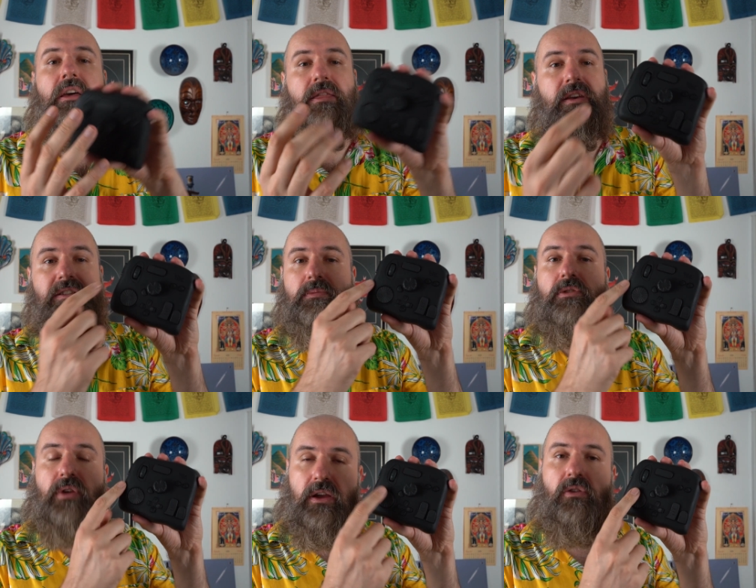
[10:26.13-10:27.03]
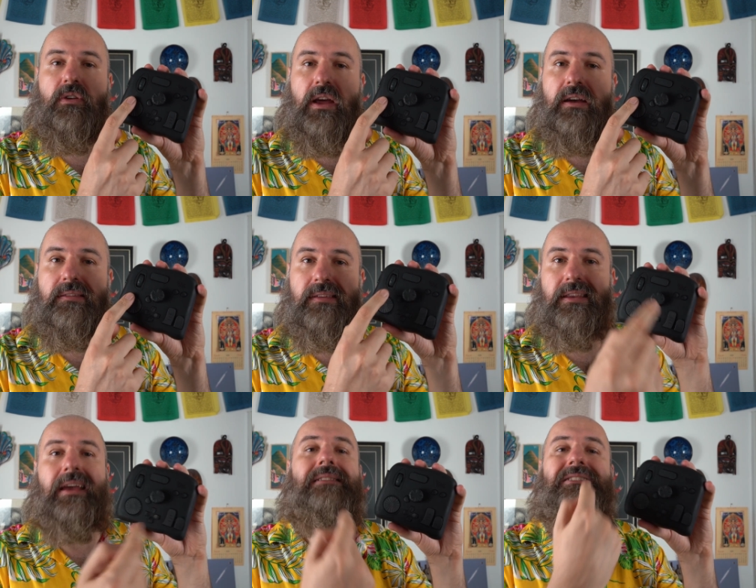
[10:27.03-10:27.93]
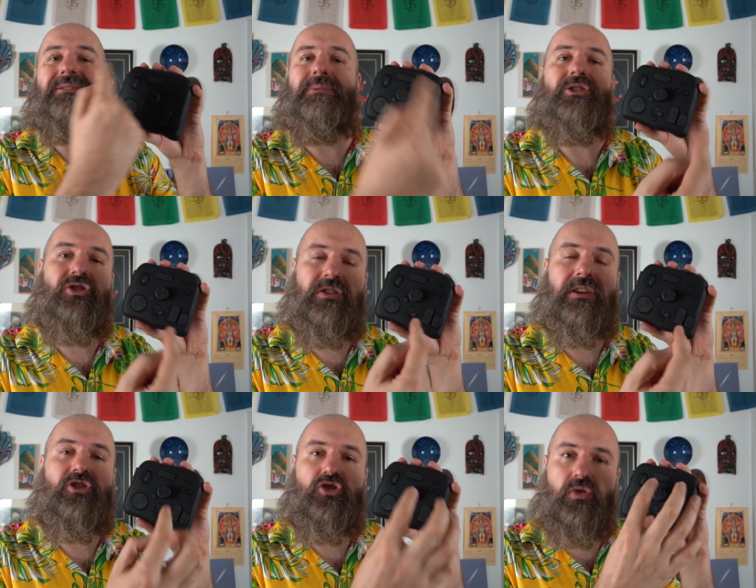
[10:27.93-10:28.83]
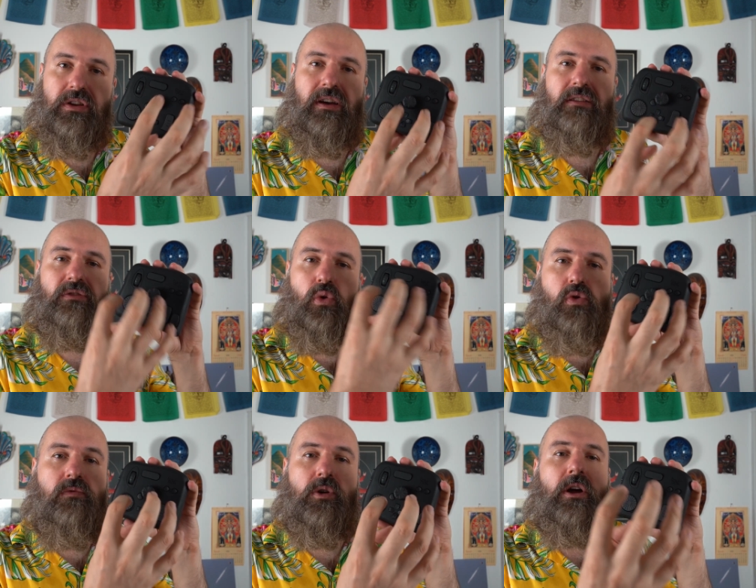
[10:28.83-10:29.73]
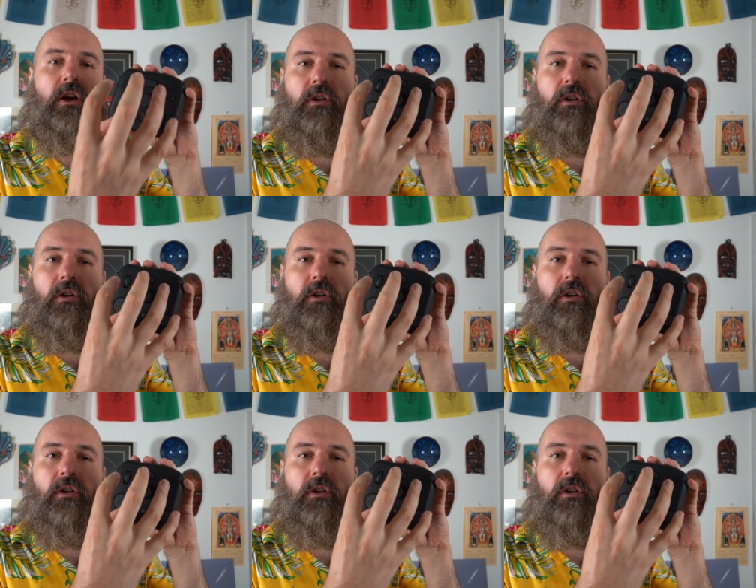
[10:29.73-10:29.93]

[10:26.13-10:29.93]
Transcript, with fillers: this will recognize that and switch the shortcuts over